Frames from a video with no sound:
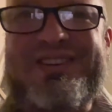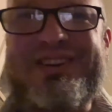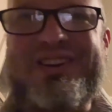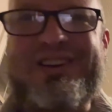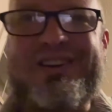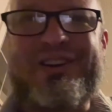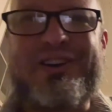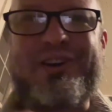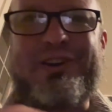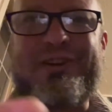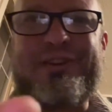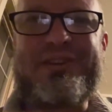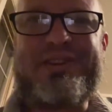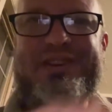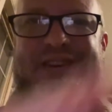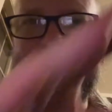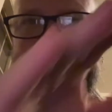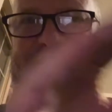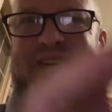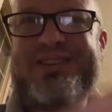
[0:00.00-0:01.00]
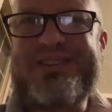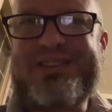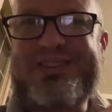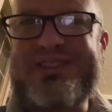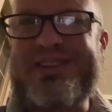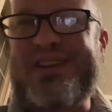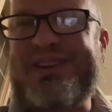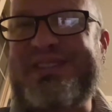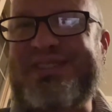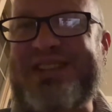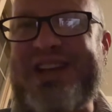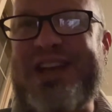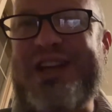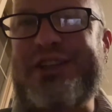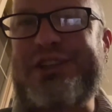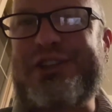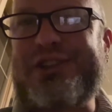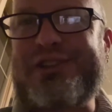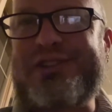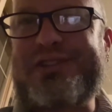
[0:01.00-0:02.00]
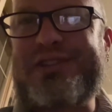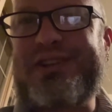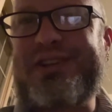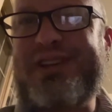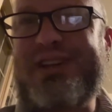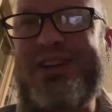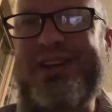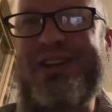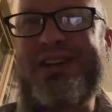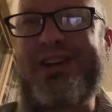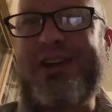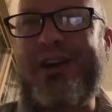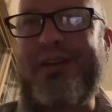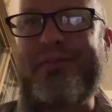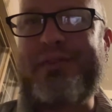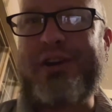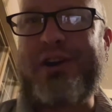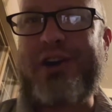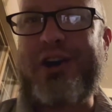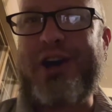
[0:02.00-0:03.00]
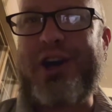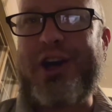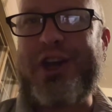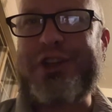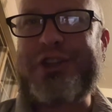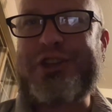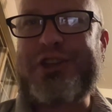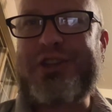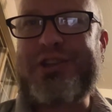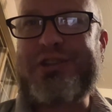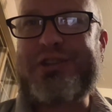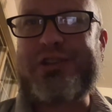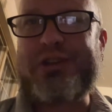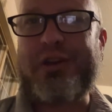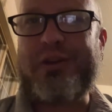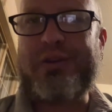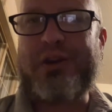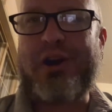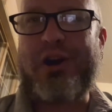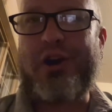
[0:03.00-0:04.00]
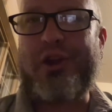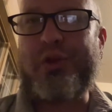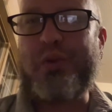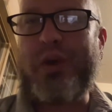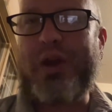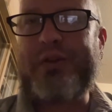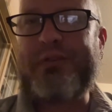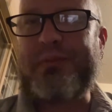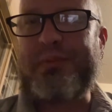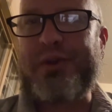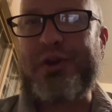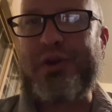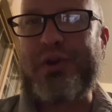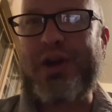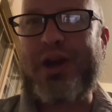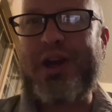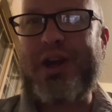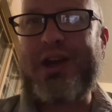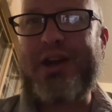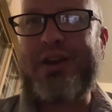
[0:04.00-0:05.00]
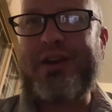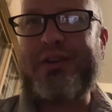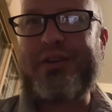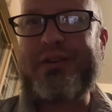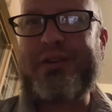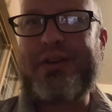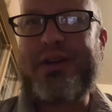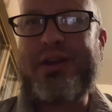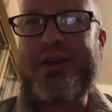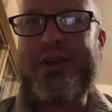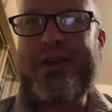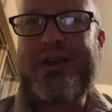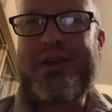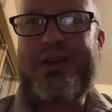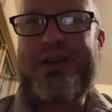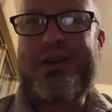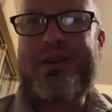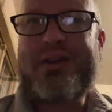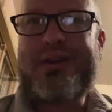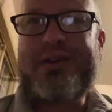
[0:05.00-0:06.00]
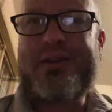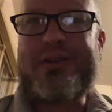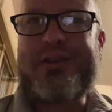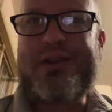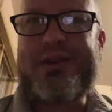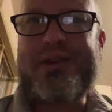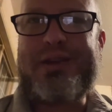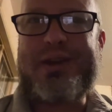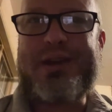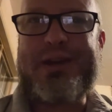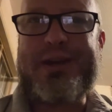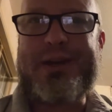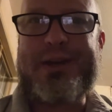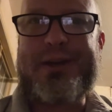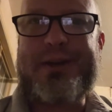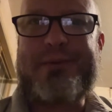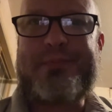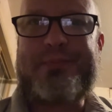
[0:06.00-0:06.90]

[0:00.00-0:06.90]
all the stages of the launch. So all the way from the ground, the